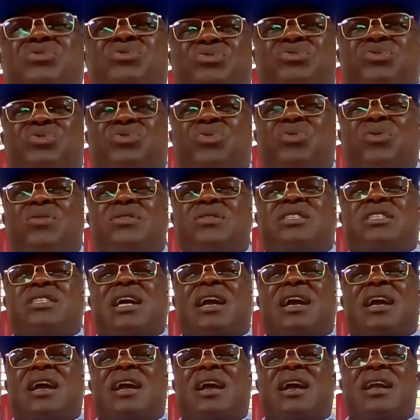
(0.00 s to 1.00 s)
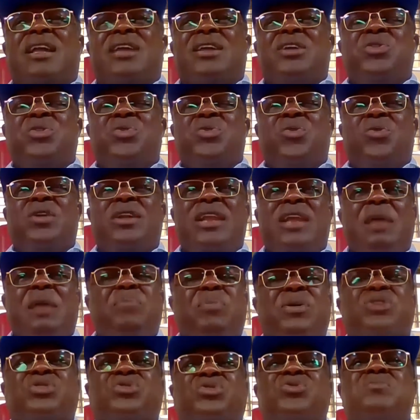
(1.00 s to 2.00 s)
people don't, uh,
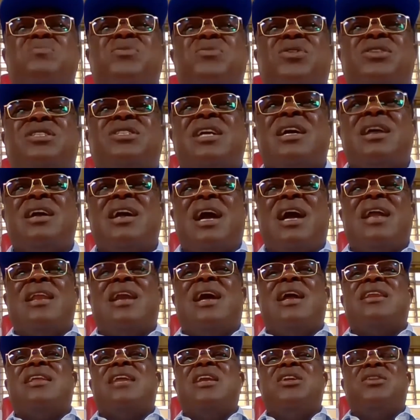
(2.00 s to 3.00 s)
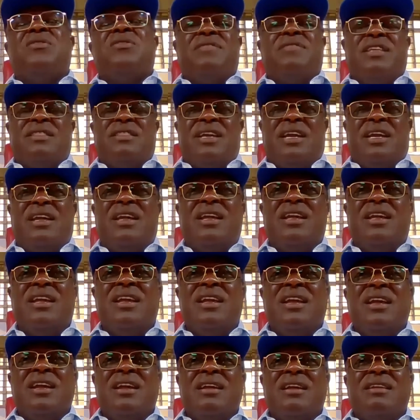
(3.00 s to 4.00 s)
you know, labor so much. And at the end
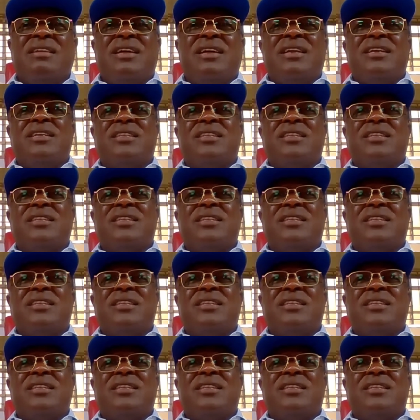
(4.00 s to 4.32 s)
of the day,